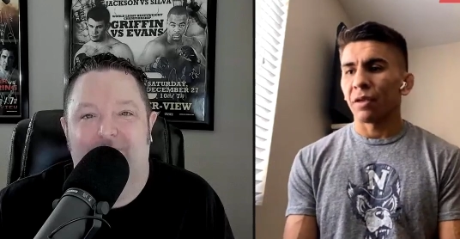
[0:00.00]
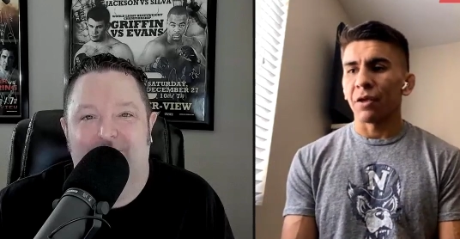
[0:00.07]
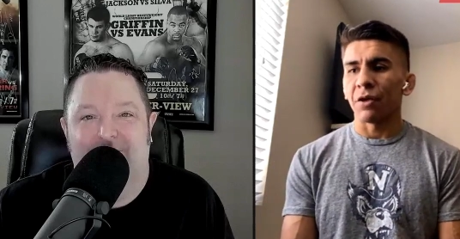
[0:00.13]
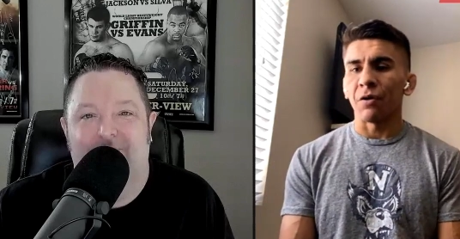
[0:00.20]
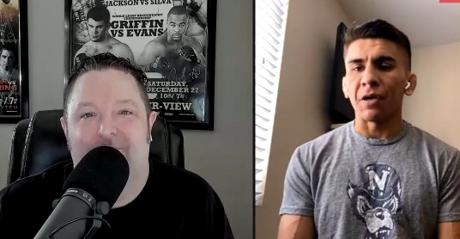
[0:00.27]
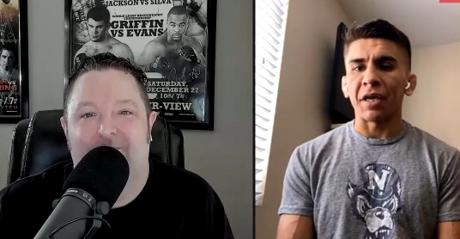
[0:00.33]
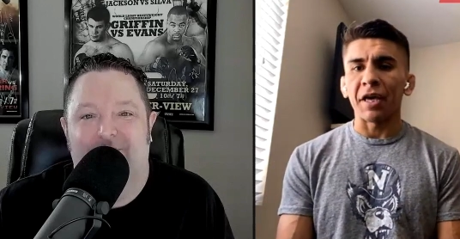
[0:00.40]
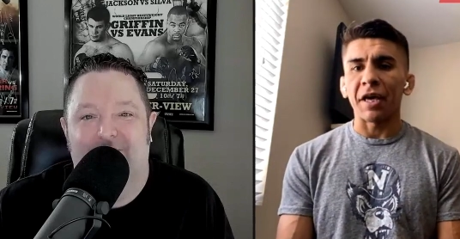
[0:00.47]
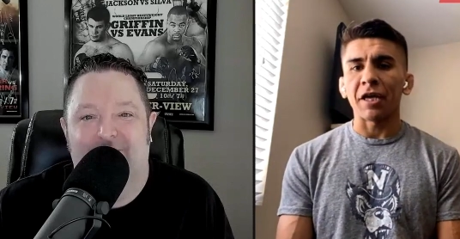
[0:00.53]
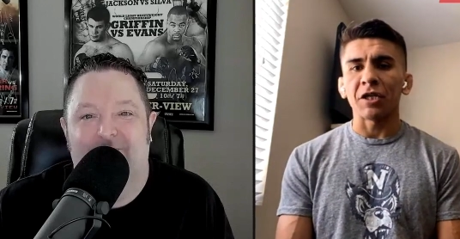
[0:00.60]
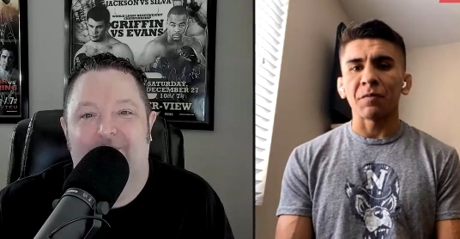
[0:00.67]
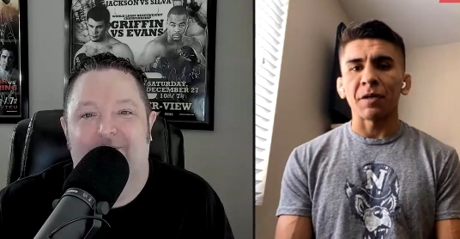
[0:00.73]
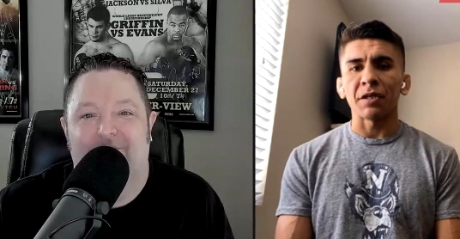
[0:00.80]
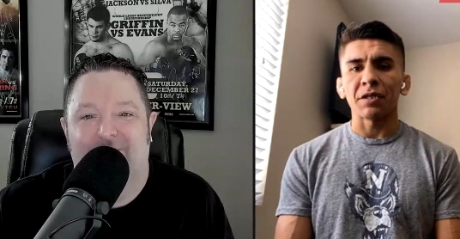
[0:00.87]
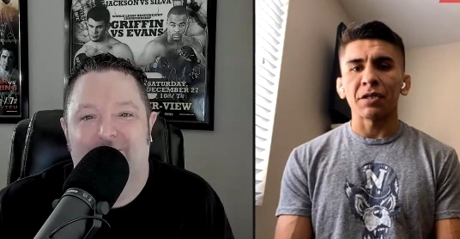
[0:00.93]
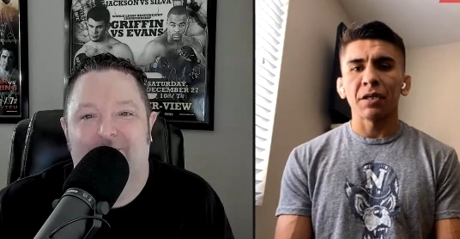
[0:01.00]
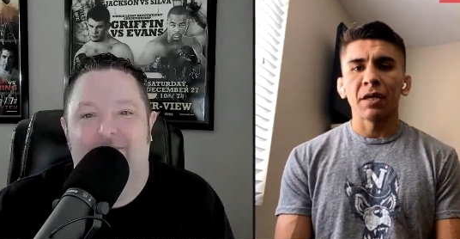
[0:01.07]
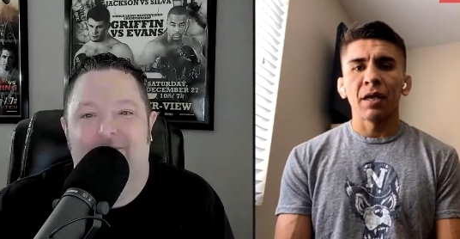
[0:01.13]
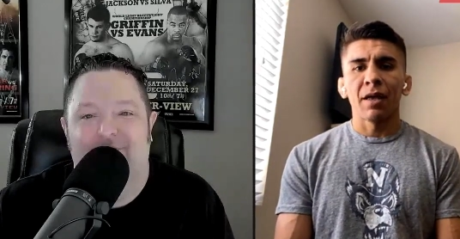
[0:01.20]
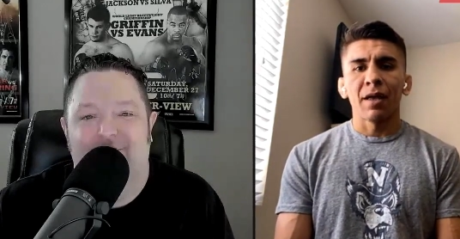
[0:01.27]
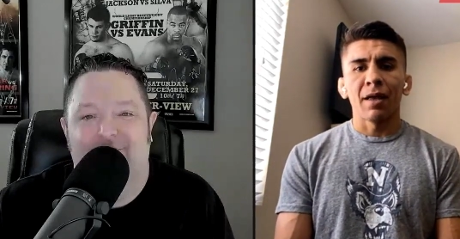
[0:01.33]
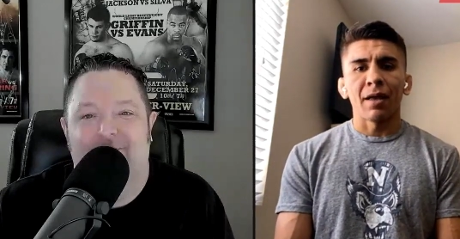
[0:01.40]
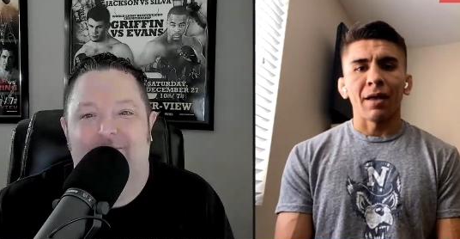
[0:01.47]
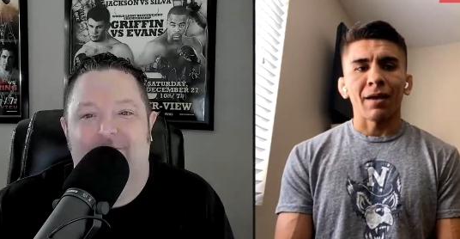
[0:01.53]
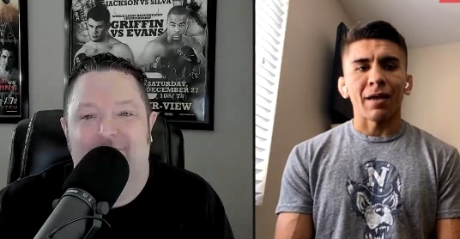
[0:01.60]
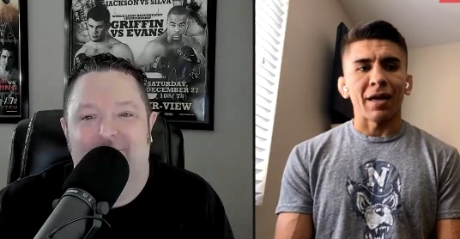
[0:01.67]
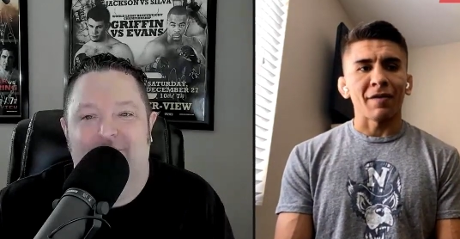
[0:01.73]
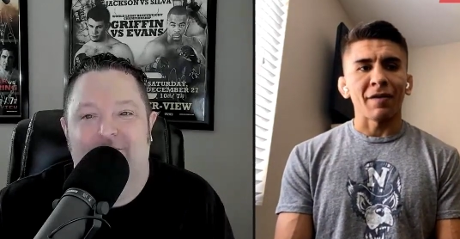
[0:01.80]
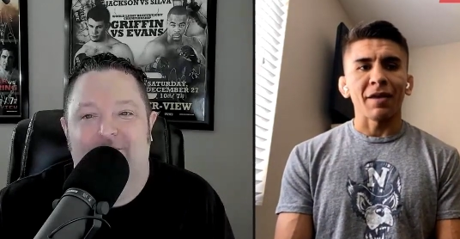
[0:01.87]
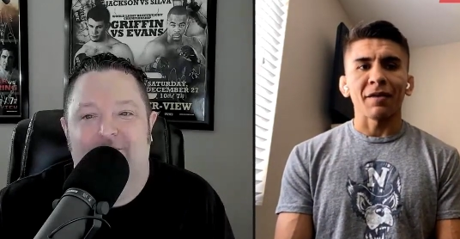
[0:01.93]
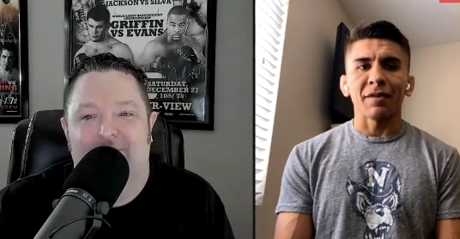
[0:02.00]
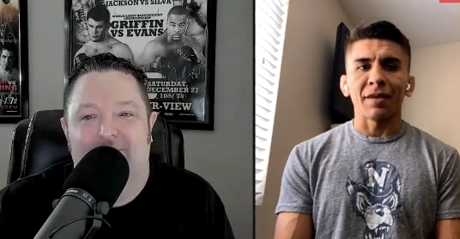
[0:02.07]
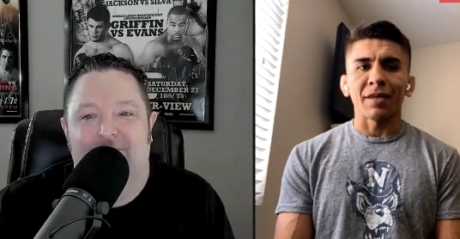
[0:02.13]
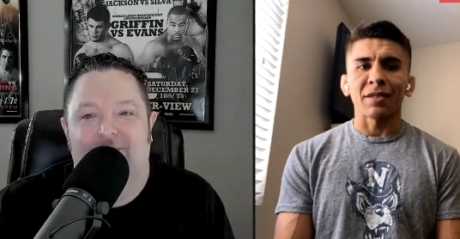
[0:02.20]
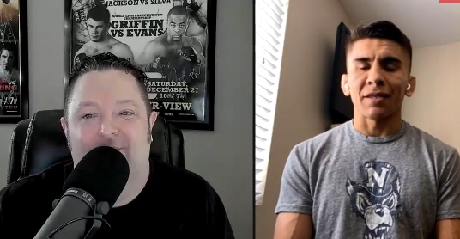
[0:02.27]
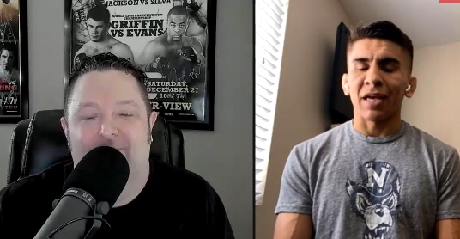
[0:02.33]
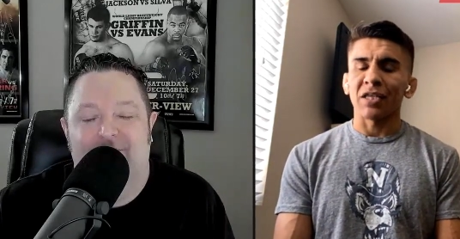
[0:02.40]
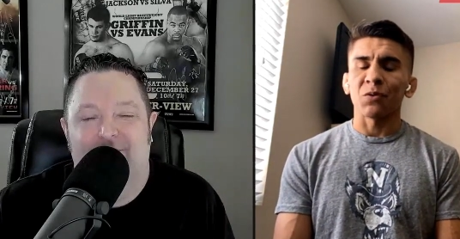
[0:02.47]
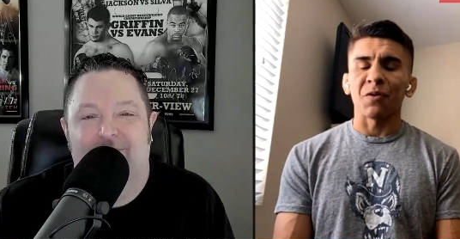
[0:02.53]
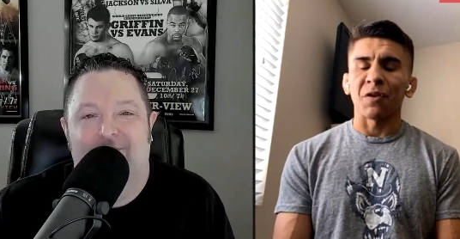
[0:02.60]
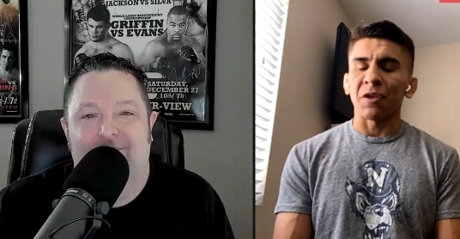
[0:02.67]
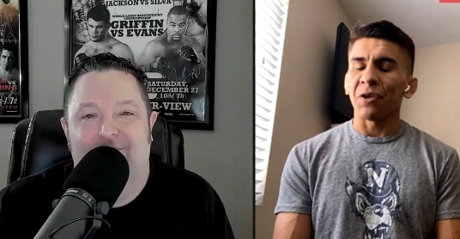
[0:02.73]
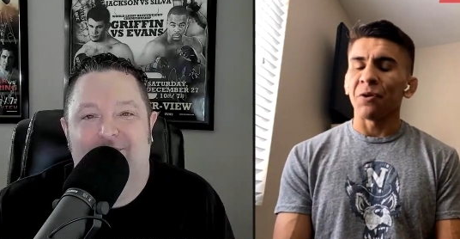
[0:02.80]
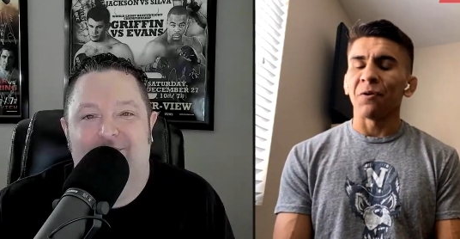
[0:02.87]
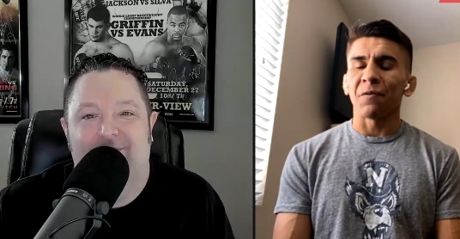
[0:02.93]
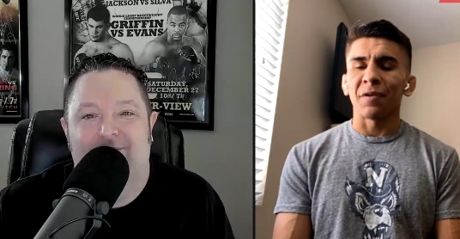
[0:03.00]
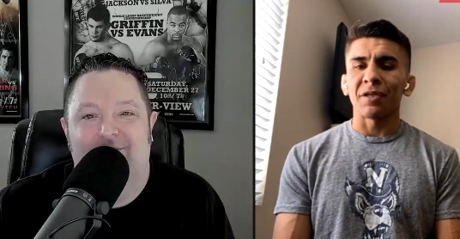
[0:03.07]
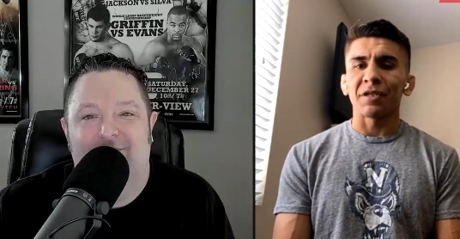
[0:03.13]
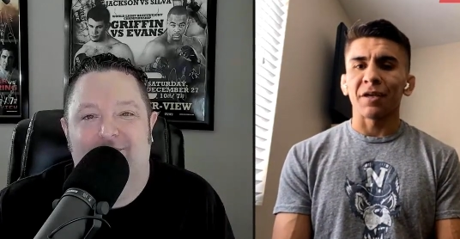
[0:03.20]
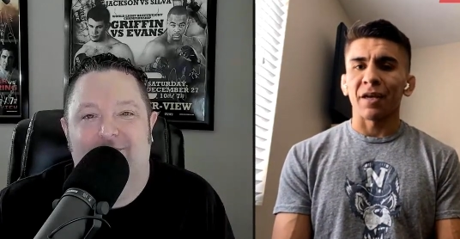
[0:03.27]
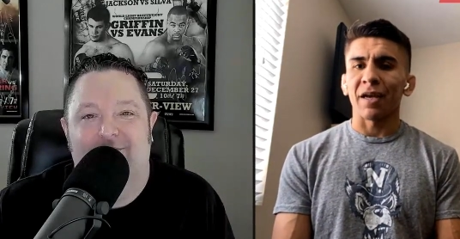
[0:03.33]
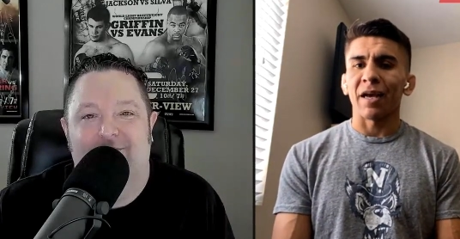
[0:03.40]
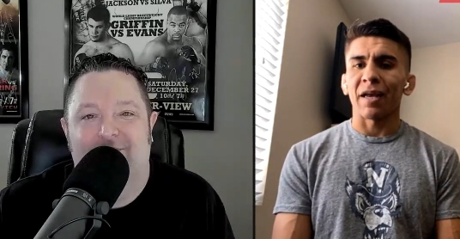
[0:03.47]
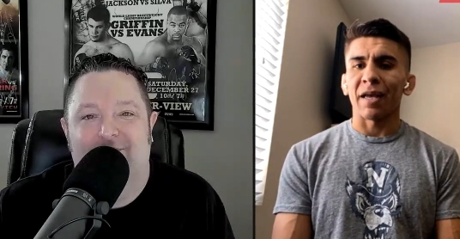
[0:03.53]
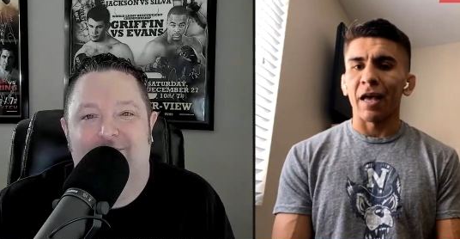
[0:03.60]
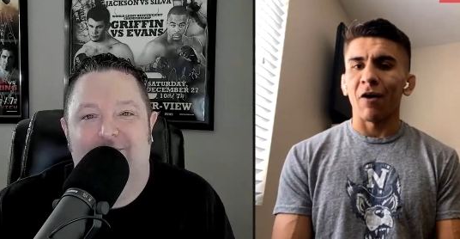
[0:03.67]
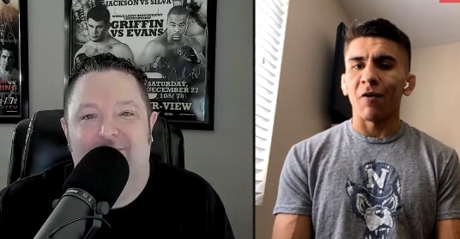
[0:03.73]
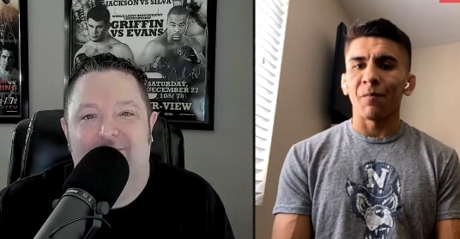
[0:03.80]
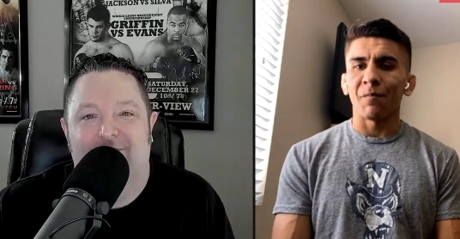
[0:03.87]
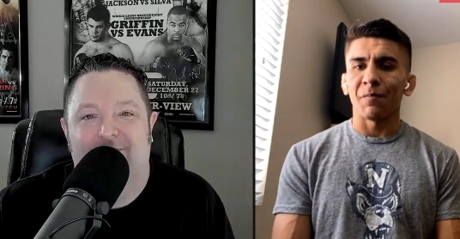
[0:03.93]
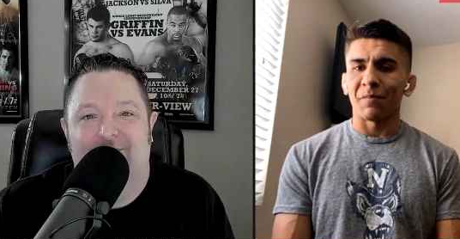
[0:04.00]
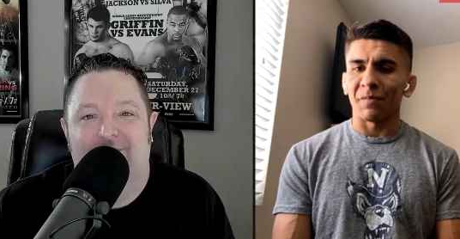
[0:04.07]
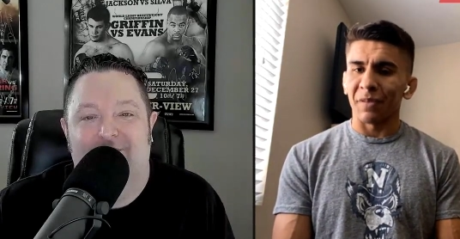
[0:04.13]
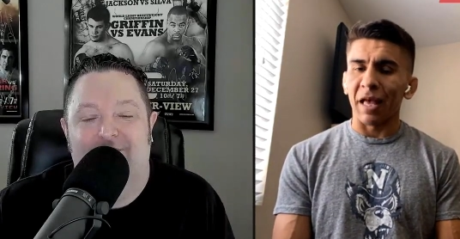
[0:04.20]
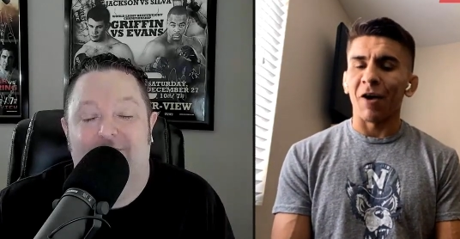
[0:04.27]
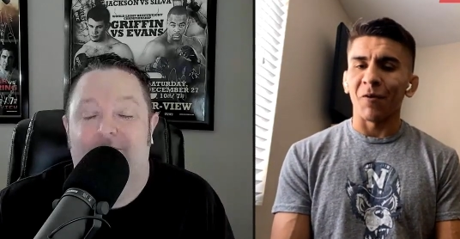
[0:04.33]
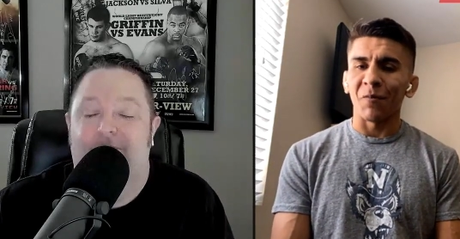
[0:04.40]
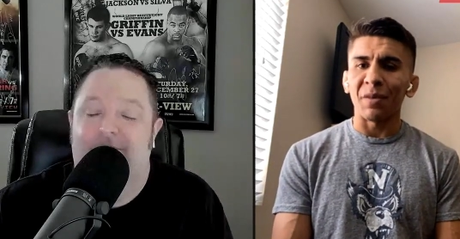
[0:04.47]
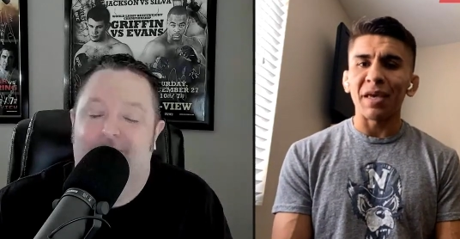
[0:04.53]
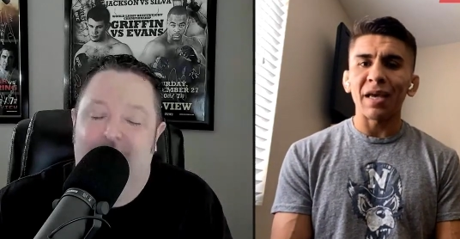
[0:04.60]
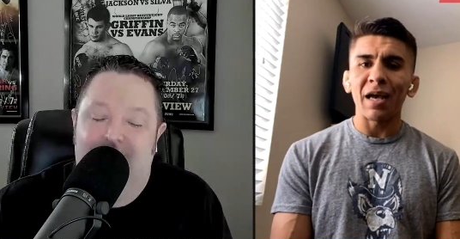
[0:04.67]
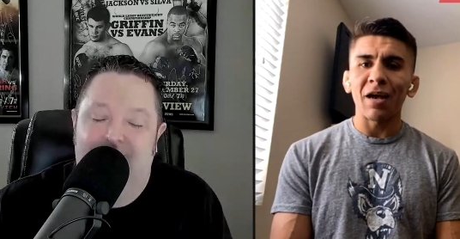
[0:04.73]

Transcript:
Speaker 1: you know engagements, I think that that's where the youth is going to kind of help help me